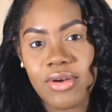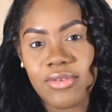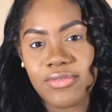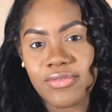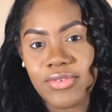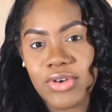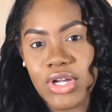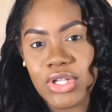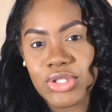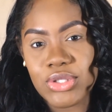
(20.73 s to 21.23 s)

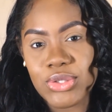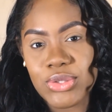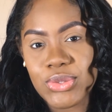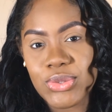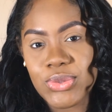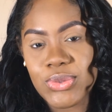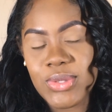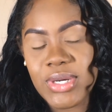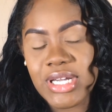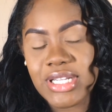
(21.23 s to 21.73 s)

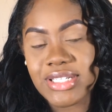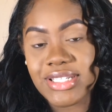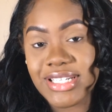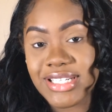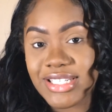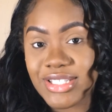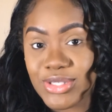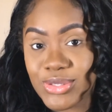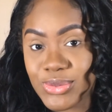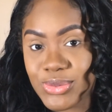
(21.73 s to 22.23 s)
follow
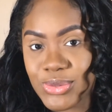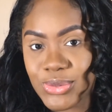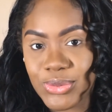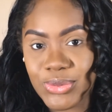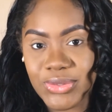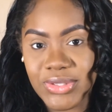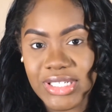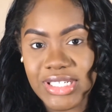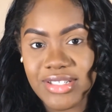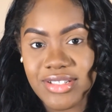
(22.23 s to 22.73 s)
Nikkie
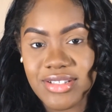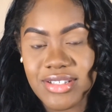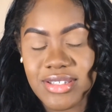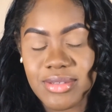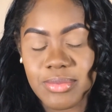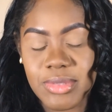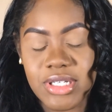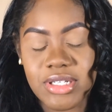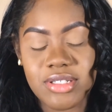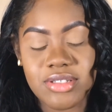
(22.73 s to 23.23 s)

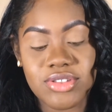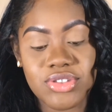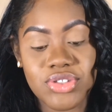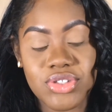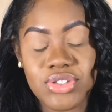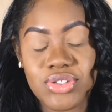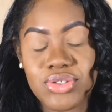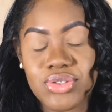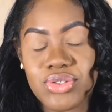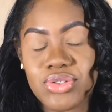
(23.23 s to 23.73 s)
Tutorials because
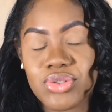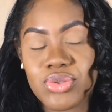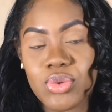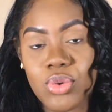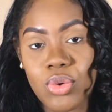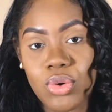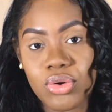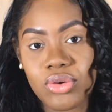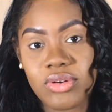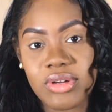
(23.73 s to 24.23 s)
she's
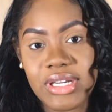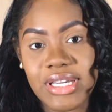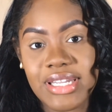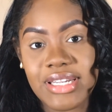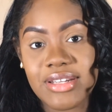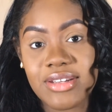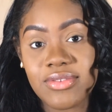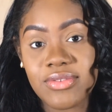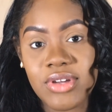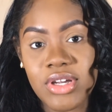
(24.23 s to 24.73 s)
so
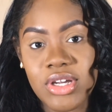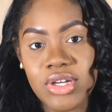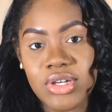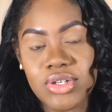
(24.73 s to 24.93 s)
creative.